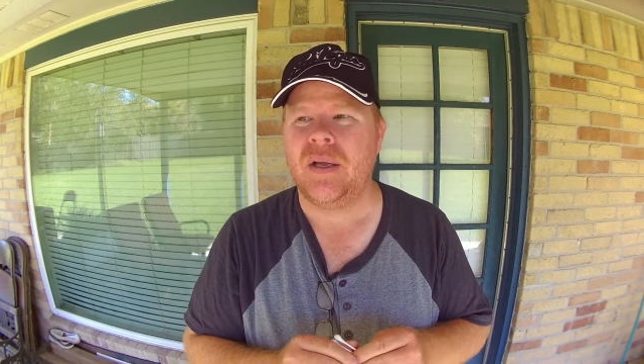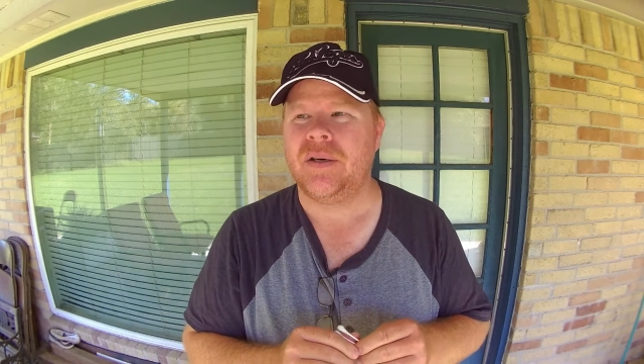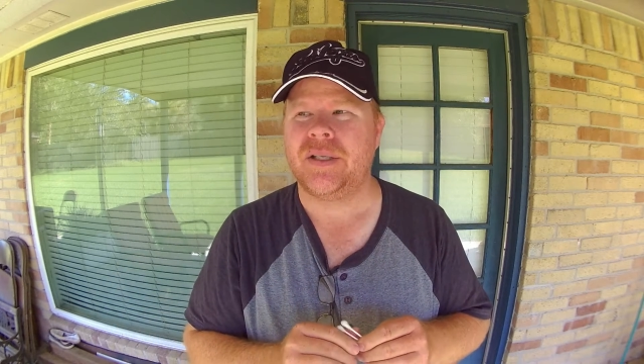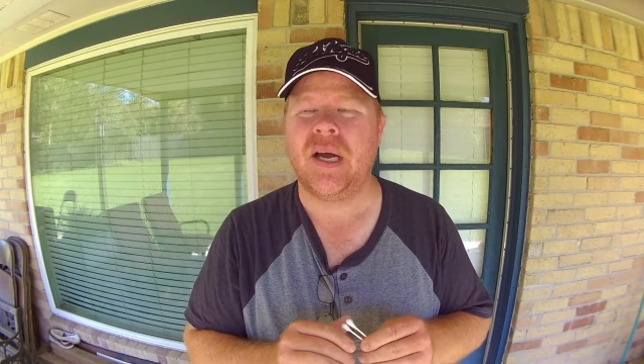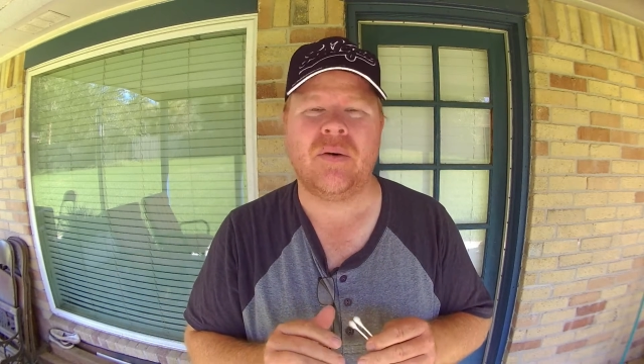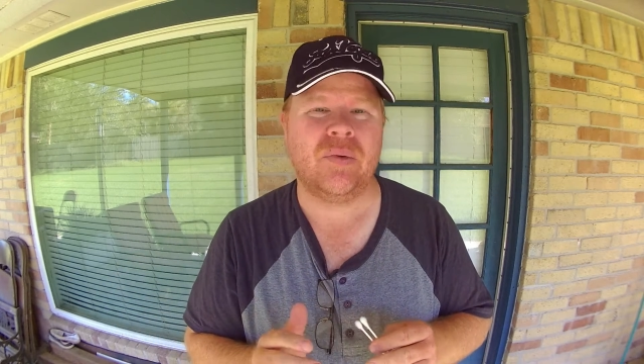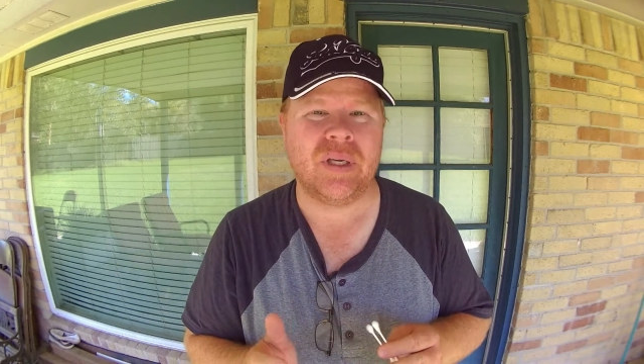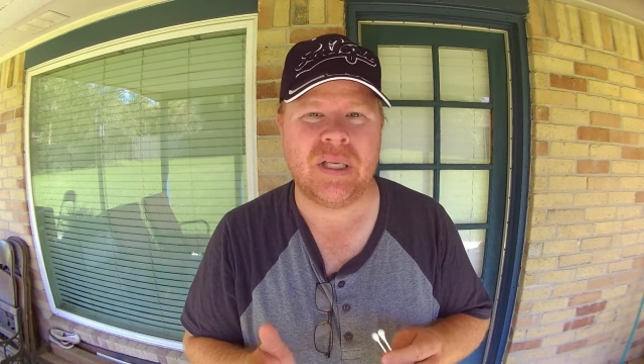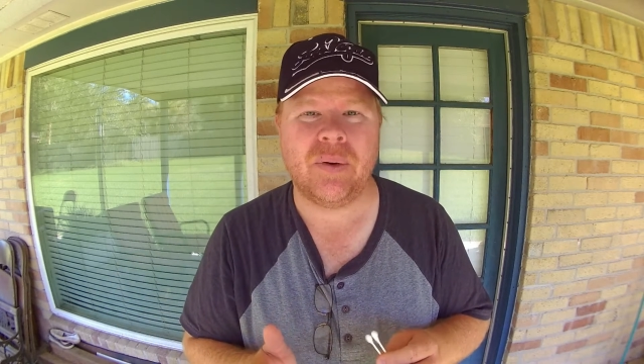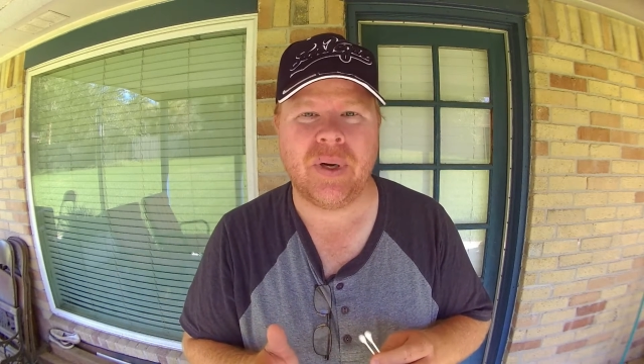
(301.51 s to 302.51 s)
There's not
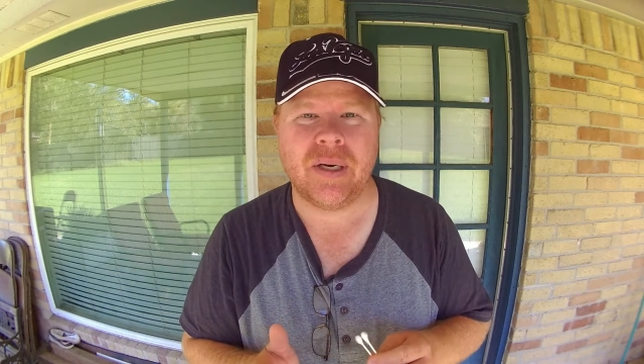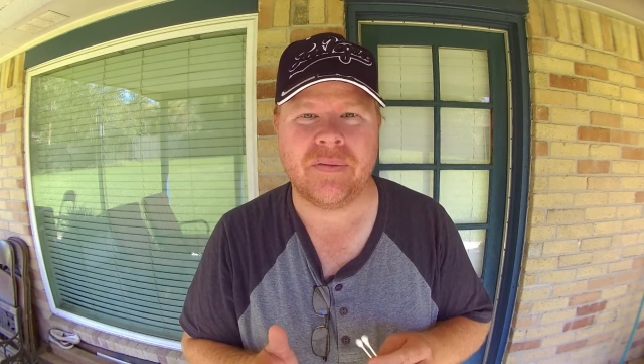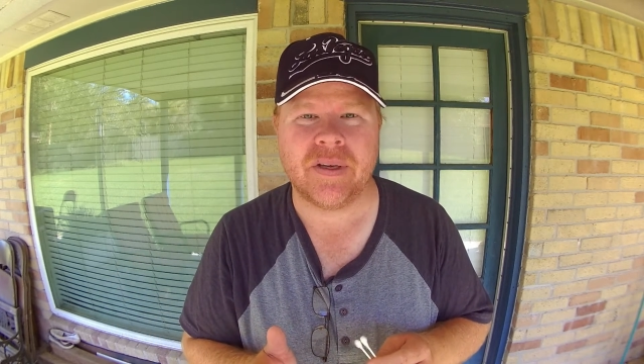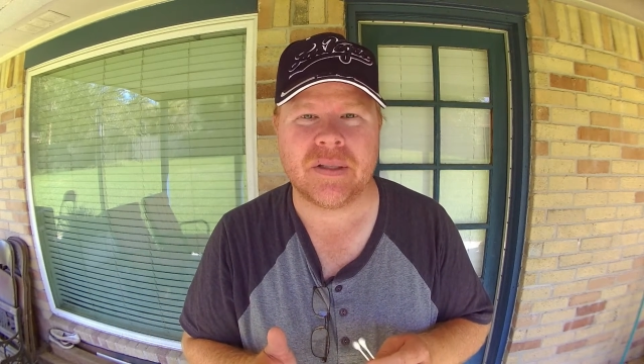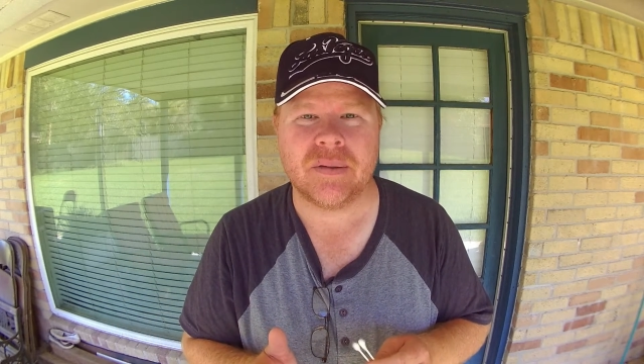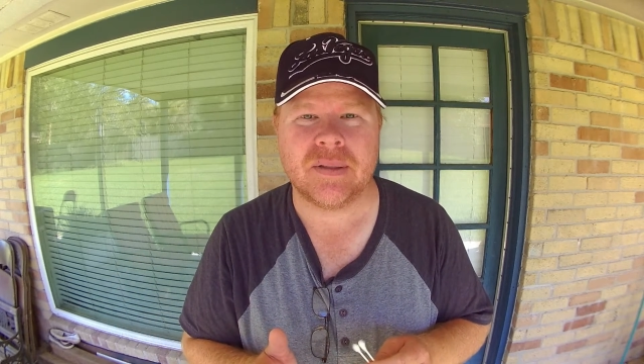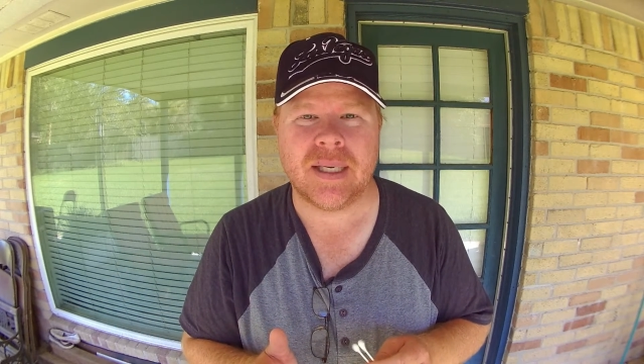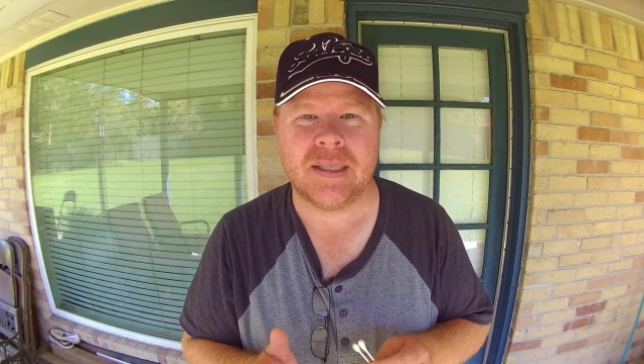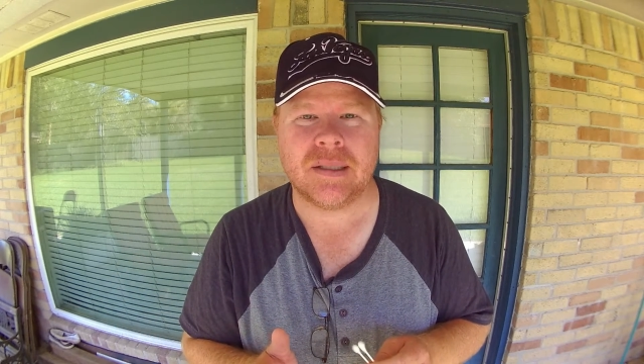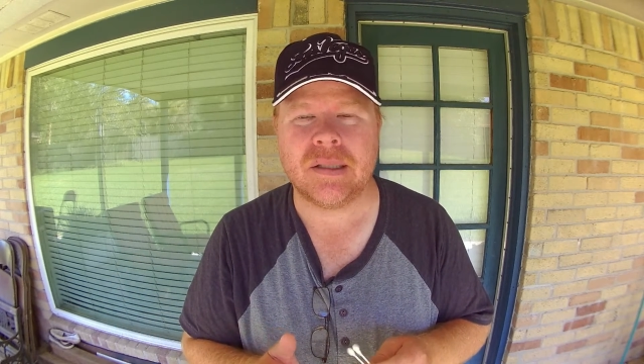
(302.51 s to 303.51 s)
really a way to fix those
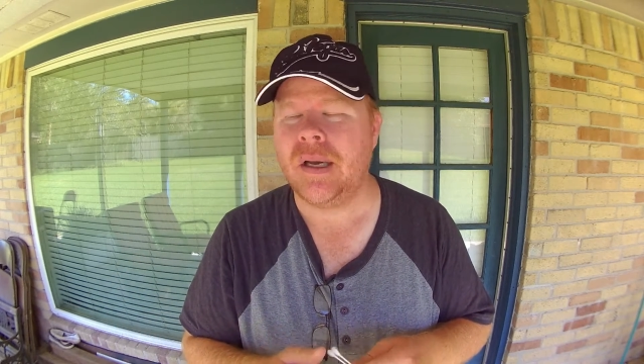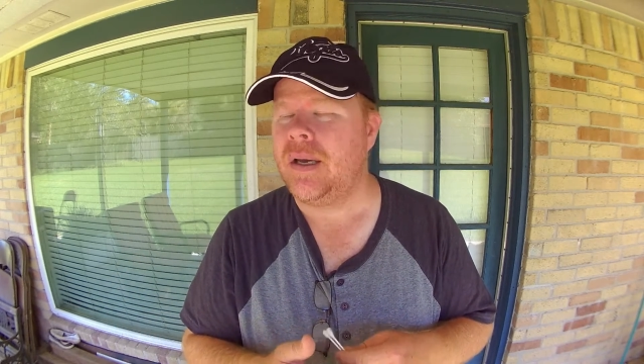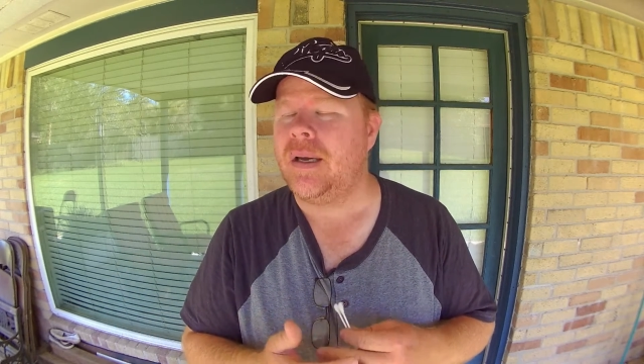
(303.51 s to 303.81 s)
eyelets.